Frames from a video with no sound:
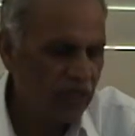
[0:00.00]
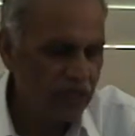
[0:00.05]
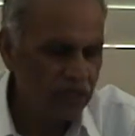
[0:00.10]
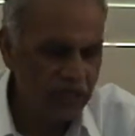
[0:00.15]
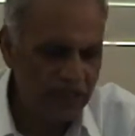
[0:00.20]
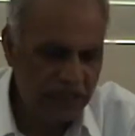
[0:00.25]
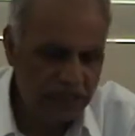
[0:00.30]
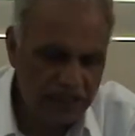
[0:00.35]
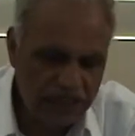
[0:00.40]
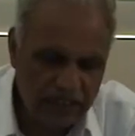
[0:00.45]

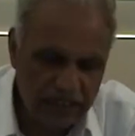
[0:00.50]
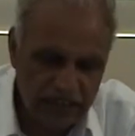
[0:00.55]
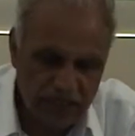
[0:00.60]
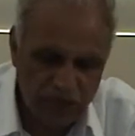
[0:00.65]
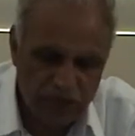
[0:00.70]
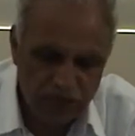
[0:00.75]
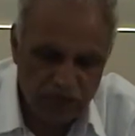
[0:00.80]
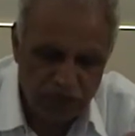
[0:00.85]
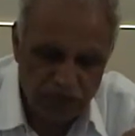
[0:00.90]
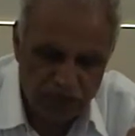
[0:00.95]
This is
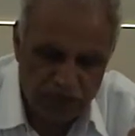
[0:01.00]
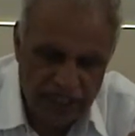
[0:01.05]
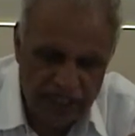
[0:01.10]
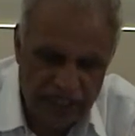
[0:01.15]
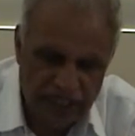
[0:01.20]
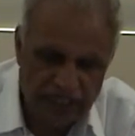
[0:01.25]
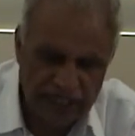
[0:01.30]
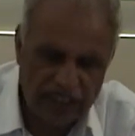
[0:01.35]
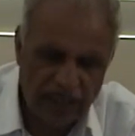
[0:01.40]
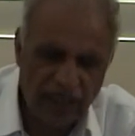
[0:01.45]
the
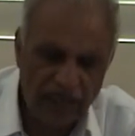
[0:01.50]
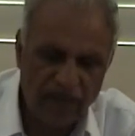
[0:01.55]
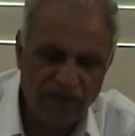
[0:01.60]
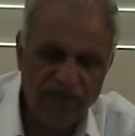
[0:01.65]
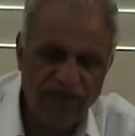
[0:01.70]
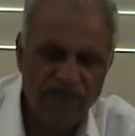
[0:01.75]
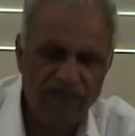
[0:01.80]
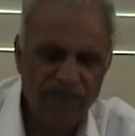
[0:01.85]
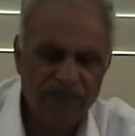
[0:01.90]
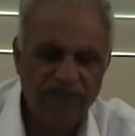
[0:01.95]
state
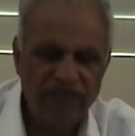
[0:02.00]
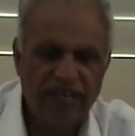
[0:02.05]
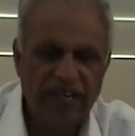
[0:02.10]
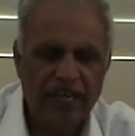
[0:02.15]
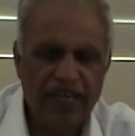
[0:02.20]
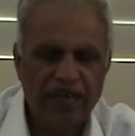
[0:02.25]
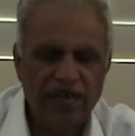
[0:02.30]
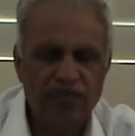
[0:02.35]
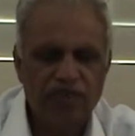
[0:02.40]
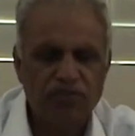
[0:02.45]
of
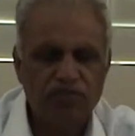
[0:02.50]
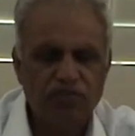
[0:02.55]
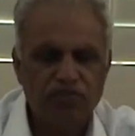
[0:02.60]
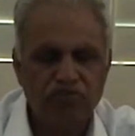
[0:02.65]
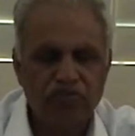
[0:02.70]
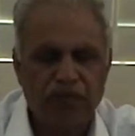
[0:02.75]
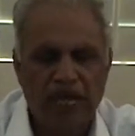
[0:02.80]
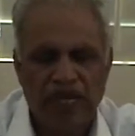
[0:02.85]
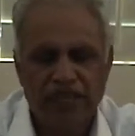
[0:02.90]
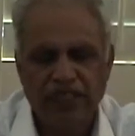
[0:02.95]
the
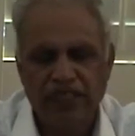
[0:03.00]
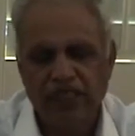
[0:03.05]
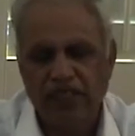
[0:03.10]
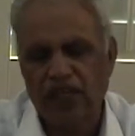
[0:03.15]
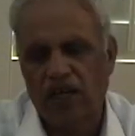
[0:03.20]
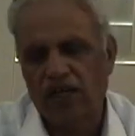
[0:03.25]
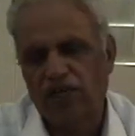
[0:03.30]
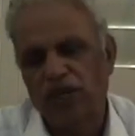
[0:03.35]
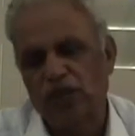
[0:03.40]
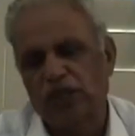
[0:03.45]
matter,
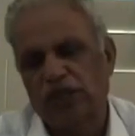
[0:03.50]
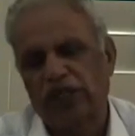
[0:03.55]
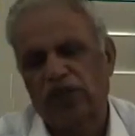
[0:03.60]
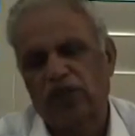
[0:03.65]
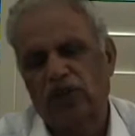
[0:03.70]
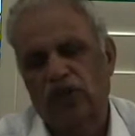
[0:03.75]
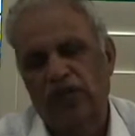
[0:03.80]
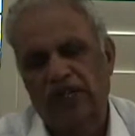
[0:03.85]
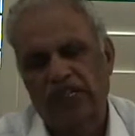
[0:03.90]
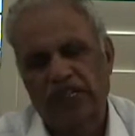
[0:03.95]
or you can
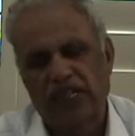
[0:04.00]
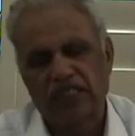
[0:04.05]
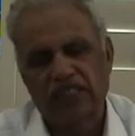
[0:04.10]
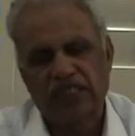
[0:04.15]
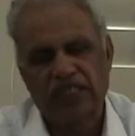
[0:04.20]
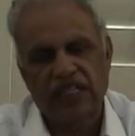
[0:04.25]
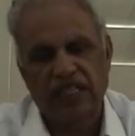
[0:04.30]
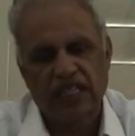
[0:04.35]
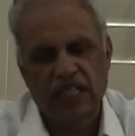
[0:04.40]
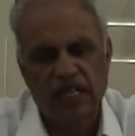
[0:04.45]
call it as
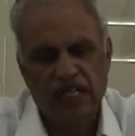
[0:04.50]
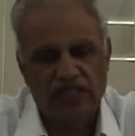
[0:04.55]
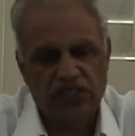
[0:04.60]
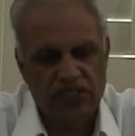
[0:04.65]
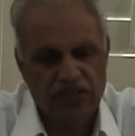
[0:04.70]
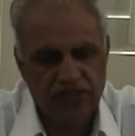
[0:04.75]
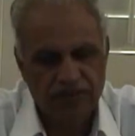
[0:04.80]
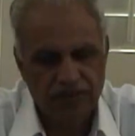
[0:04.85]
an energy.